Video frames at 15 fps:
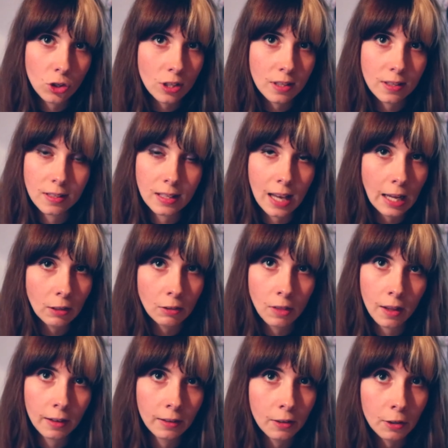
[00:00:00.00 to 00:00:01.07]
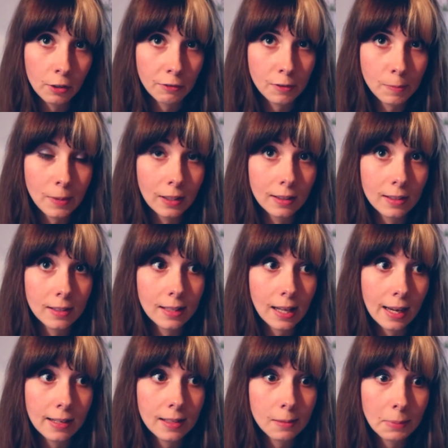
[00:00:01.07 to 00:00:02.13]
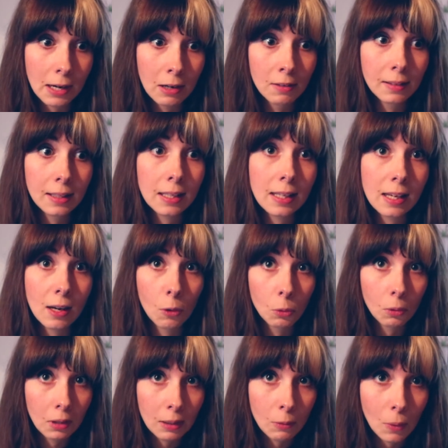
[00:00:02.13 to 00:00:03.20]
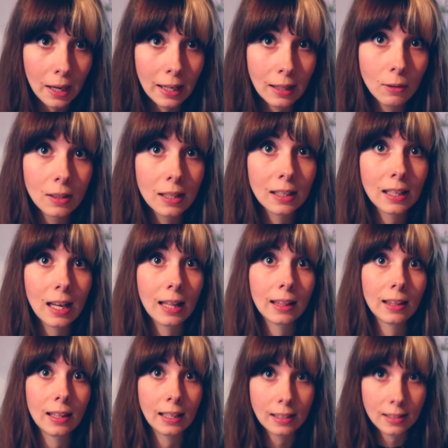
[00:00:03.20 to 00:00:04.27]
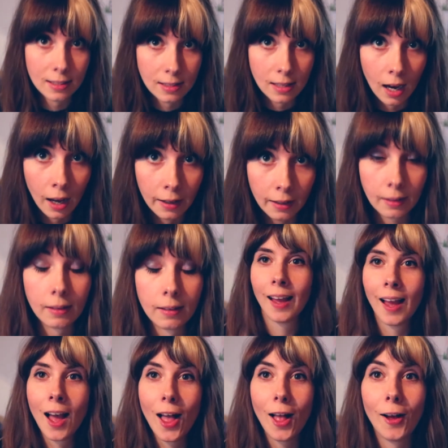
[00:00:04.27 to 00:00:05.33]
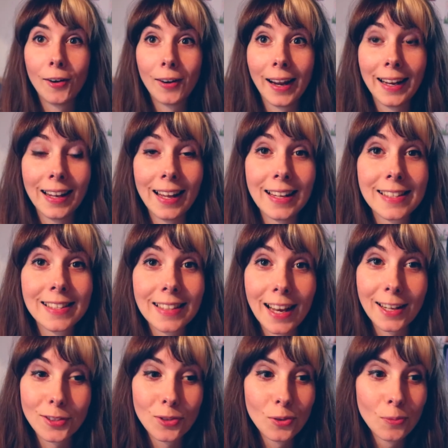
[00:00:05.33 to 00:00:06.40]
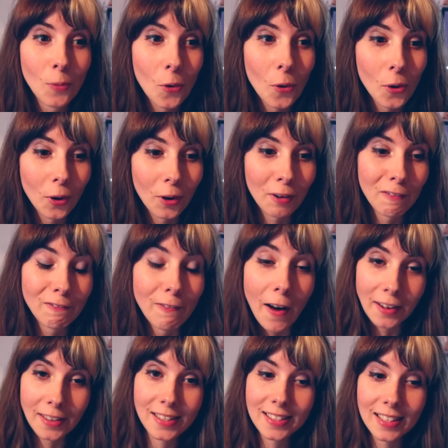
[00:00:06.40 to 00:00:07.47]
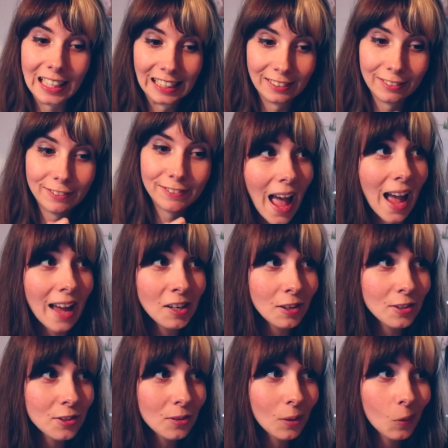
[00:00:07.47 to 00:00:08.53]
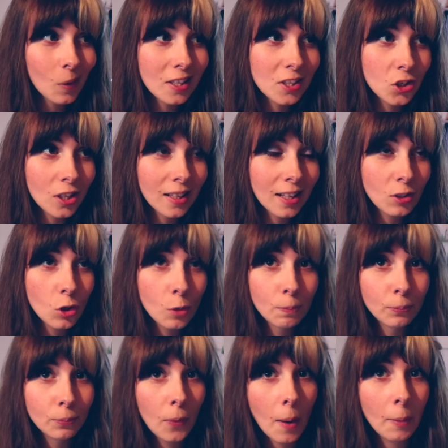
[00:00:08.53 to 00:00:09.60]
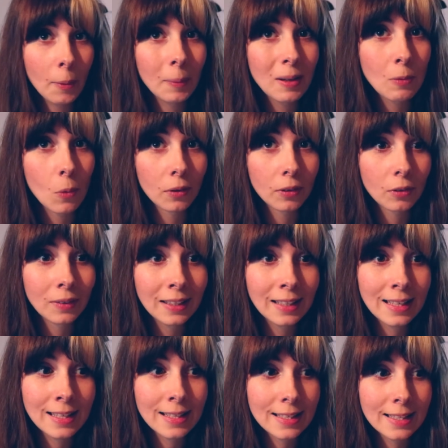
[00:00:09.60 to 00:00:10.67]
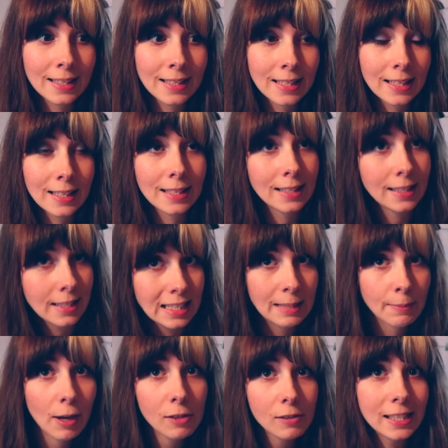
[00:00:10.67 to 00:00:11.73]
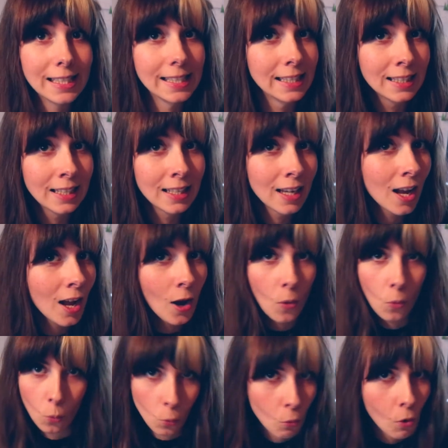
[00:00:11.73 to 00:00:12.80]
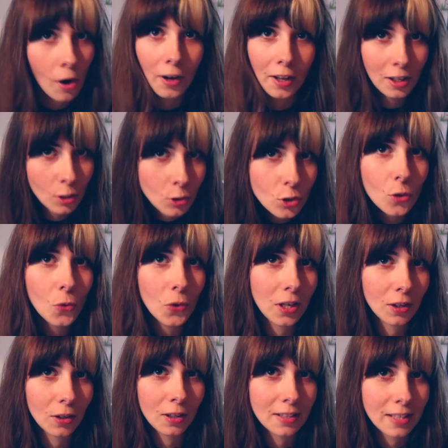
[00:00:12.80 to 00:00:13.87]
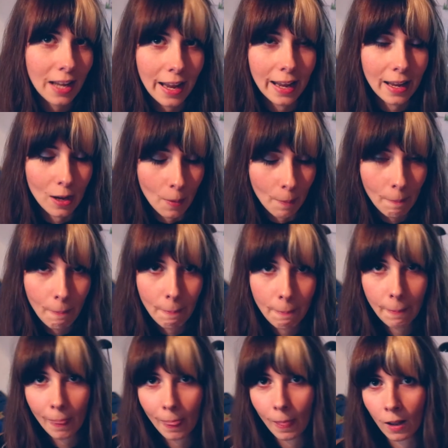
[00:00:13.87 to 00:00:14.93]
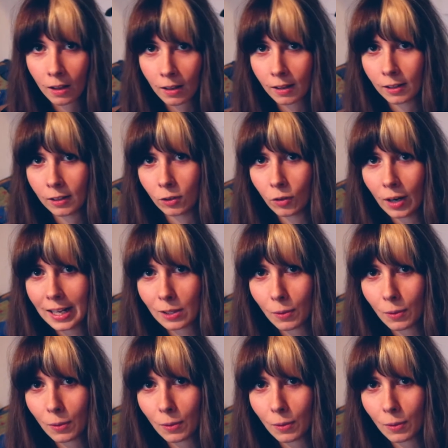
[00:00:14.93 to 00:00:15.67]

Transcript: just get on their nerves, because that is apparently the only way you can get things done. Alright, let's get to more fun stuff. And also the question that you're probably wondering is, Simone, what are you doing all day? Great